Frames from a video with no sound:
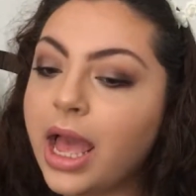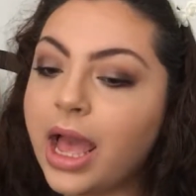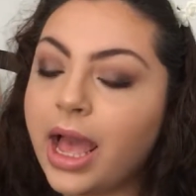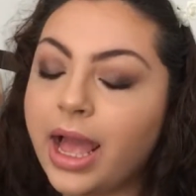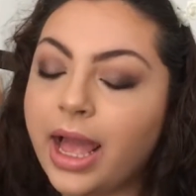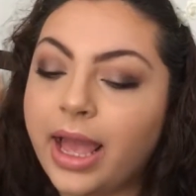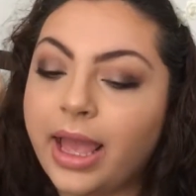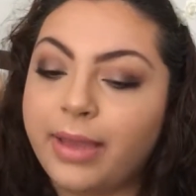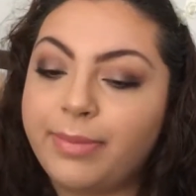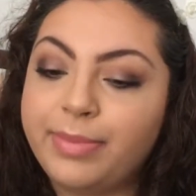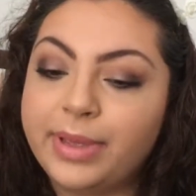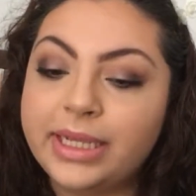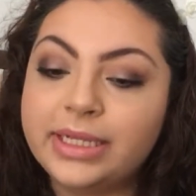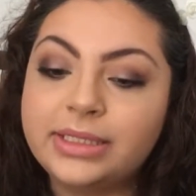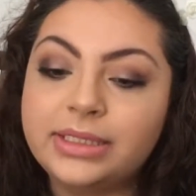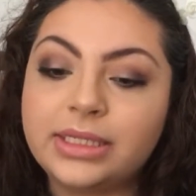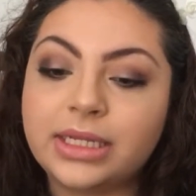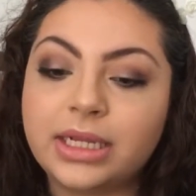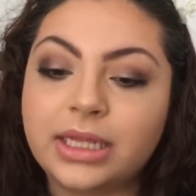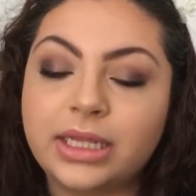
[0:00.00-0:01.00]
I
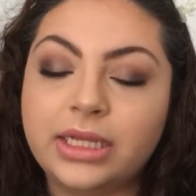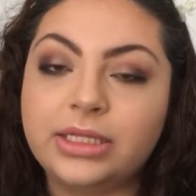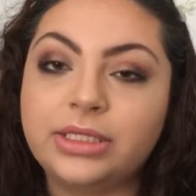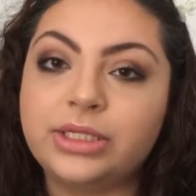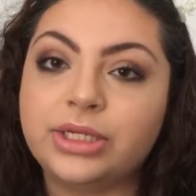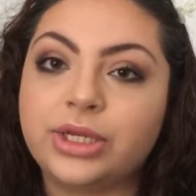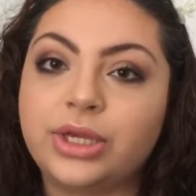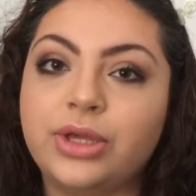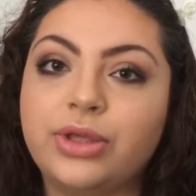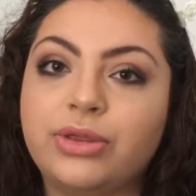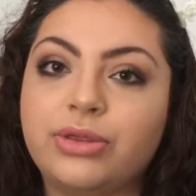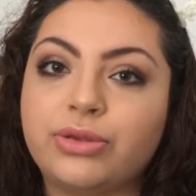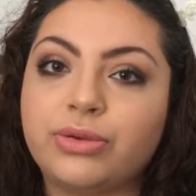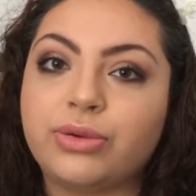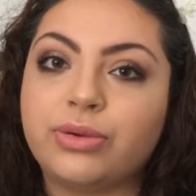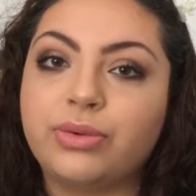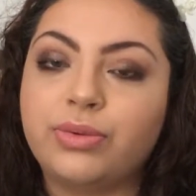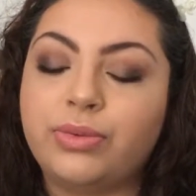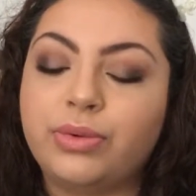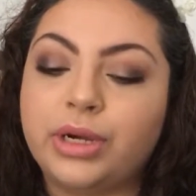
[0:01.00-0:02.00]
basically took you
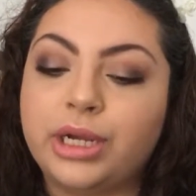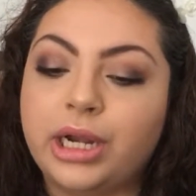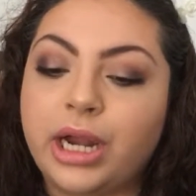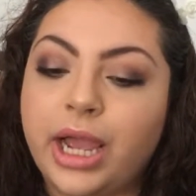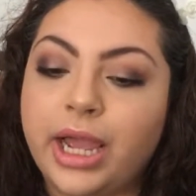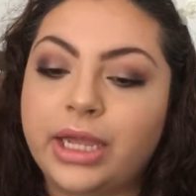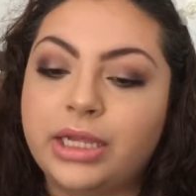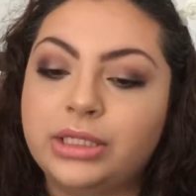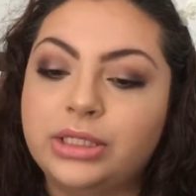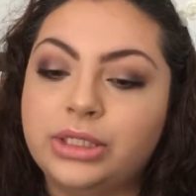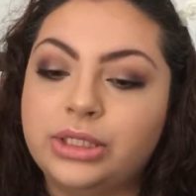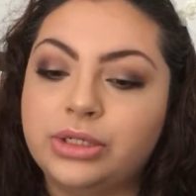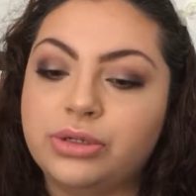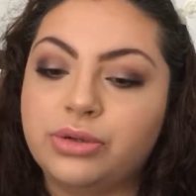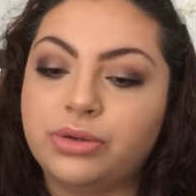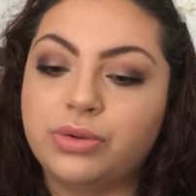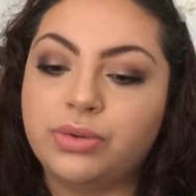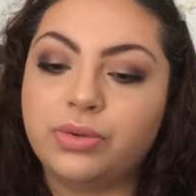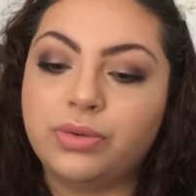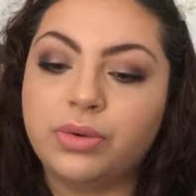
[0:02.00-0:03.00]
through what I
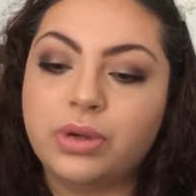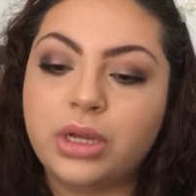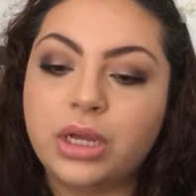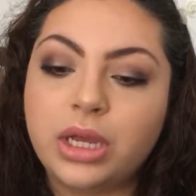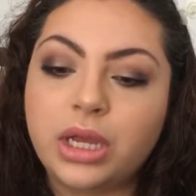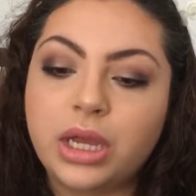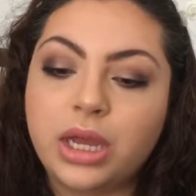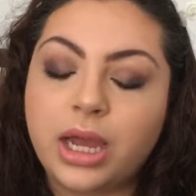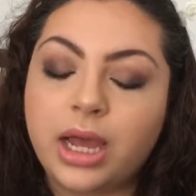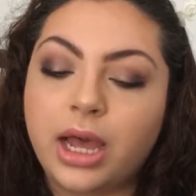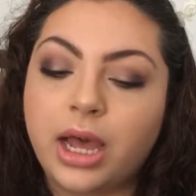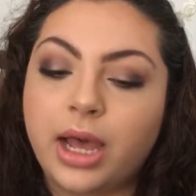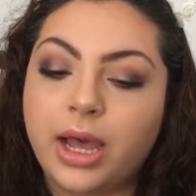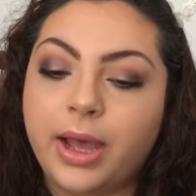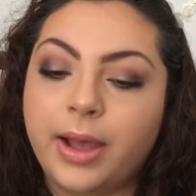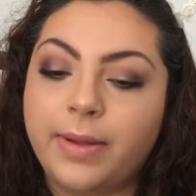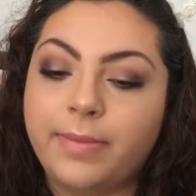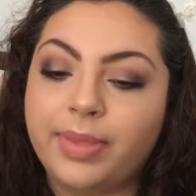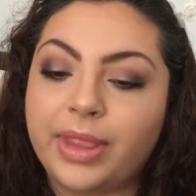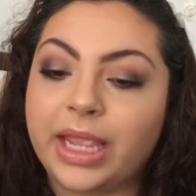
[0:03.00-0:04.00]
do,
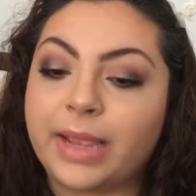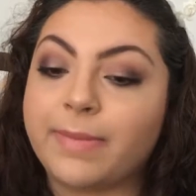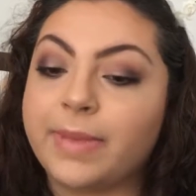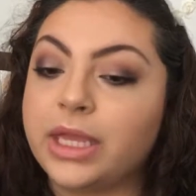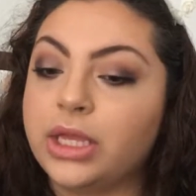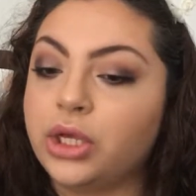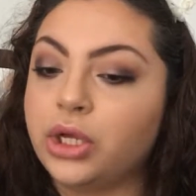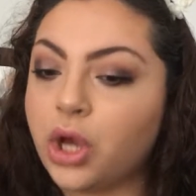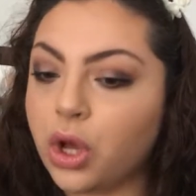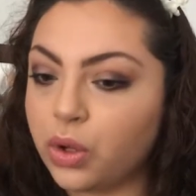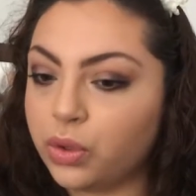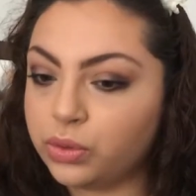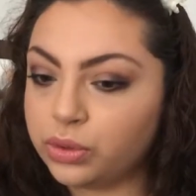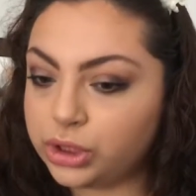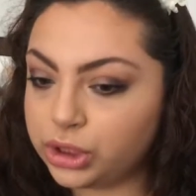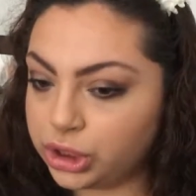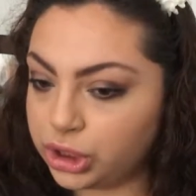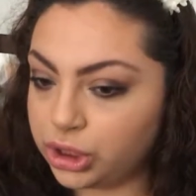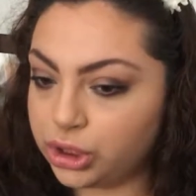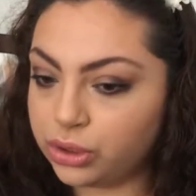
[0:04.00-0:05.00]
like my
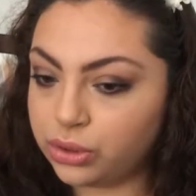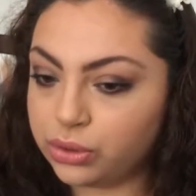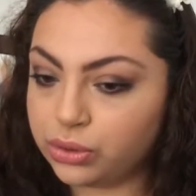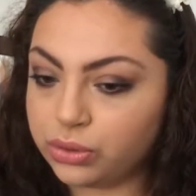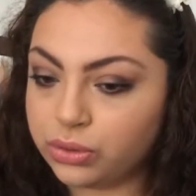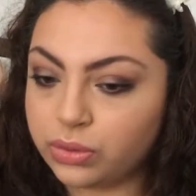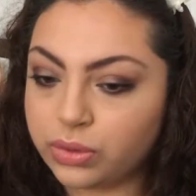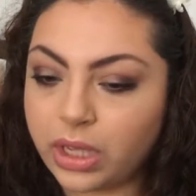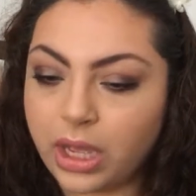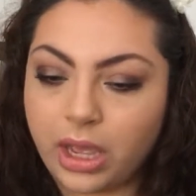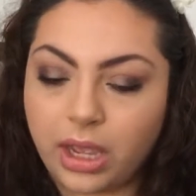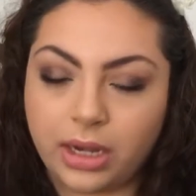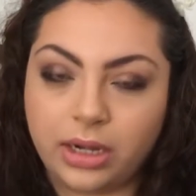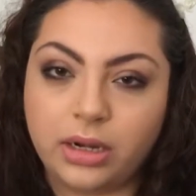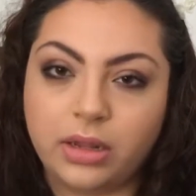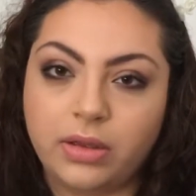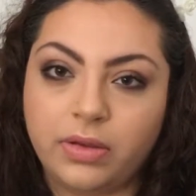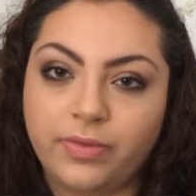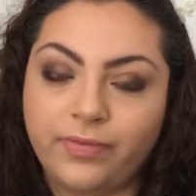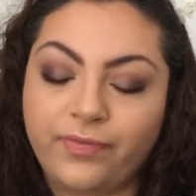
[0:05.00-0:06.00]
go-to
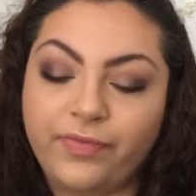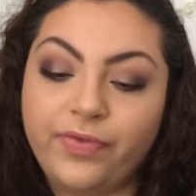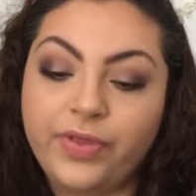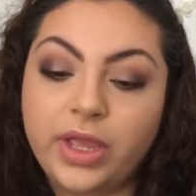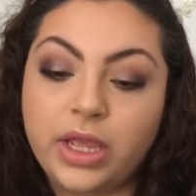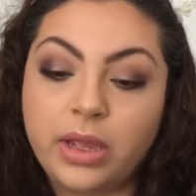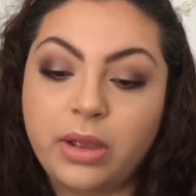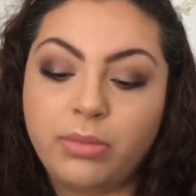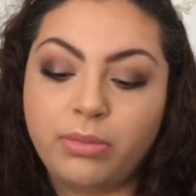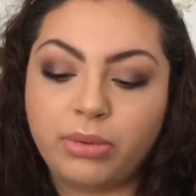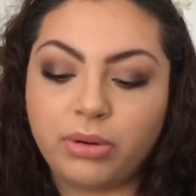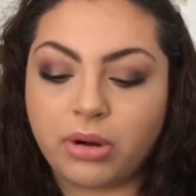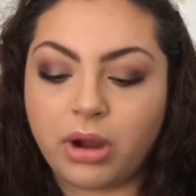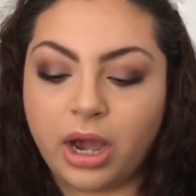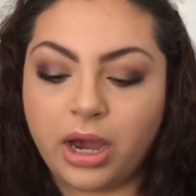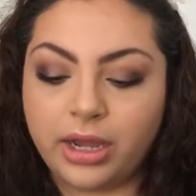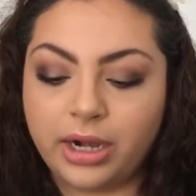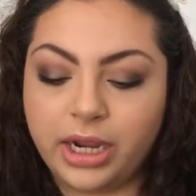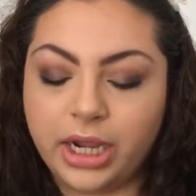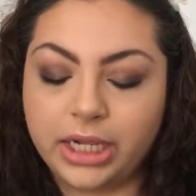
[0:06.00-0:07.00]
kind of
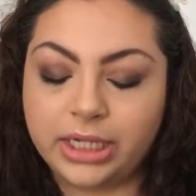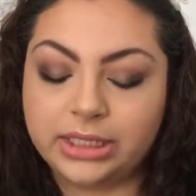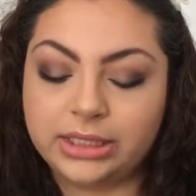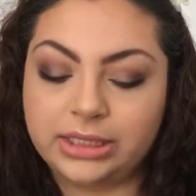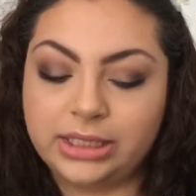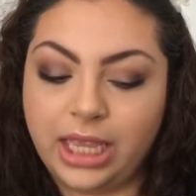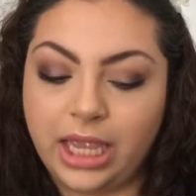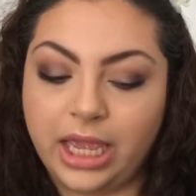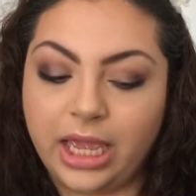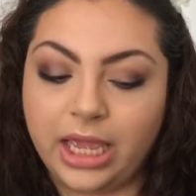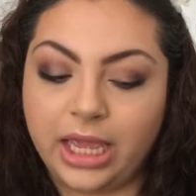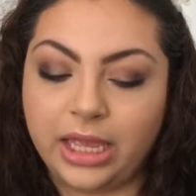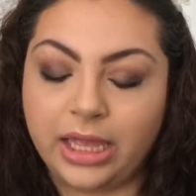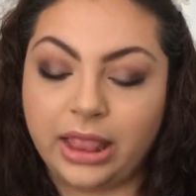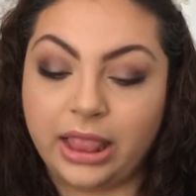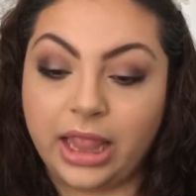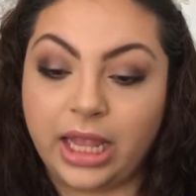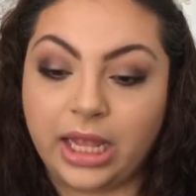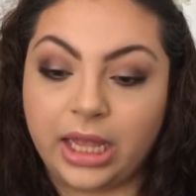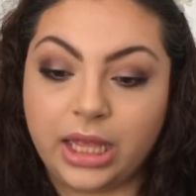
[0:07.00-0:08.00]
products
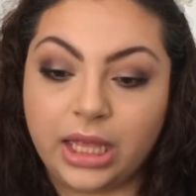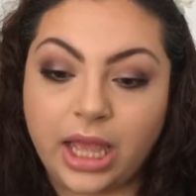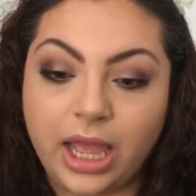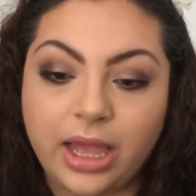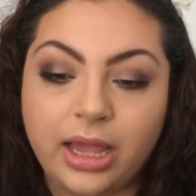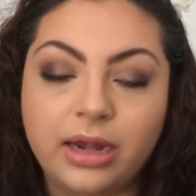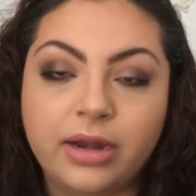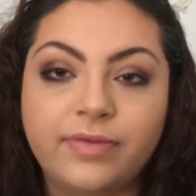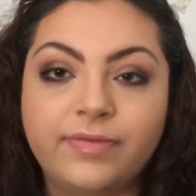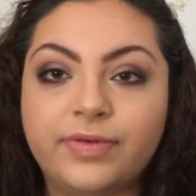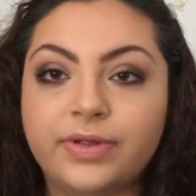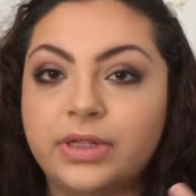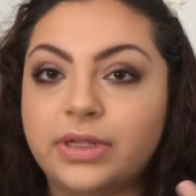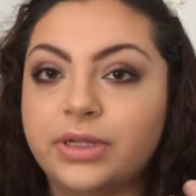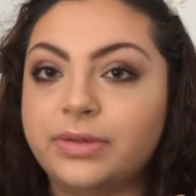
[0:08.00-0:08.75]
and like kind of